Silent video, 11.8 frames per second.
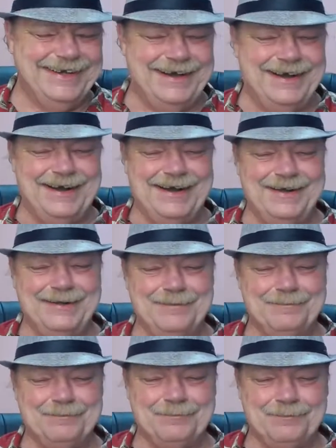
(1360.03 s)

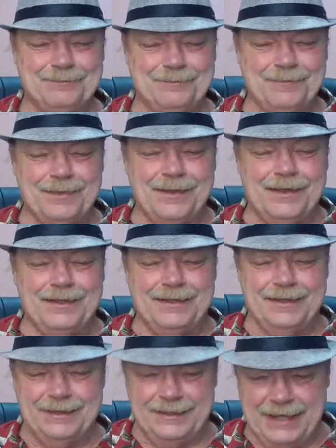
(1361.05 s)

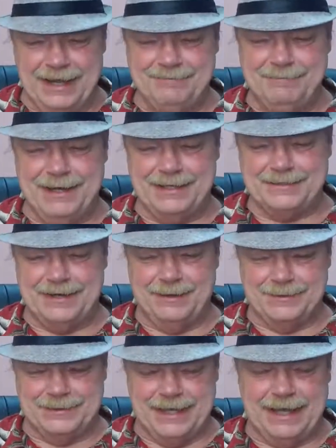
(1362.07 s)
the dive
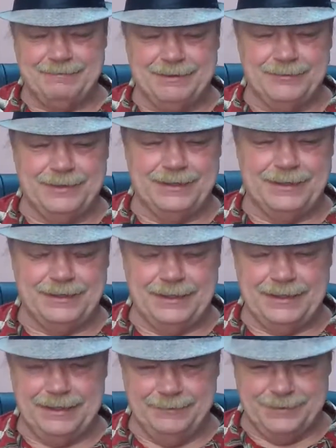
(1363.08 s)
master I was diving with,
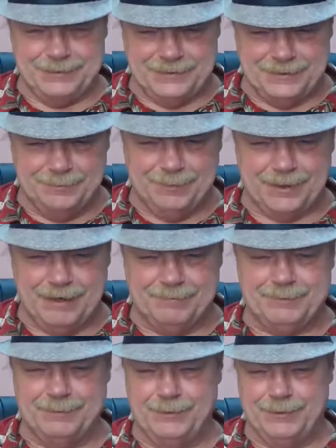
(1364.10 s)
that he was super
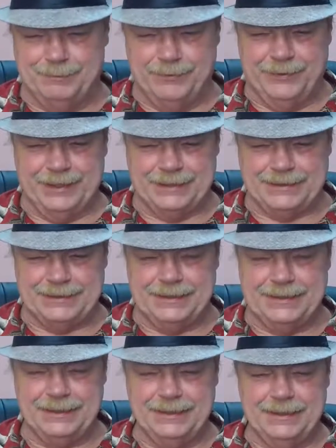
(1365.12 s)
comfortable with
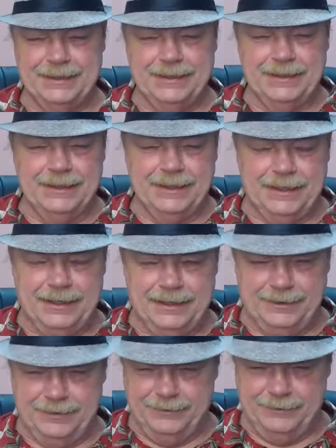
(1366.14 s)
buoyancy
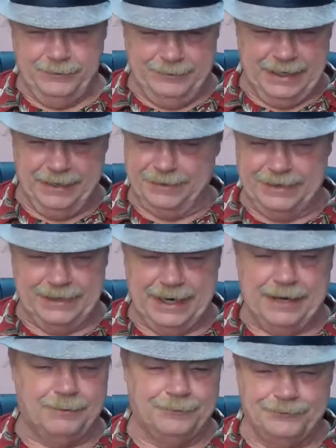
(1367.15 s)
and knew down to the
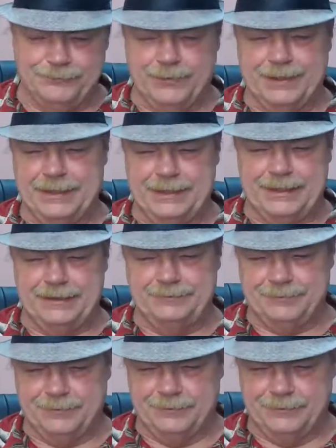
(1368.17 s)
ounce what he needs
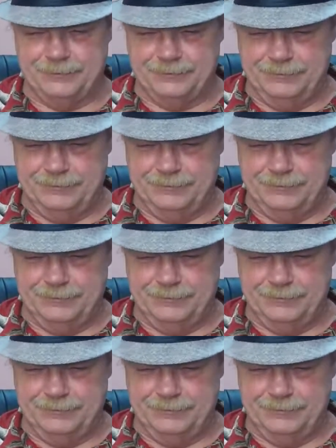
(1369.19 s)
for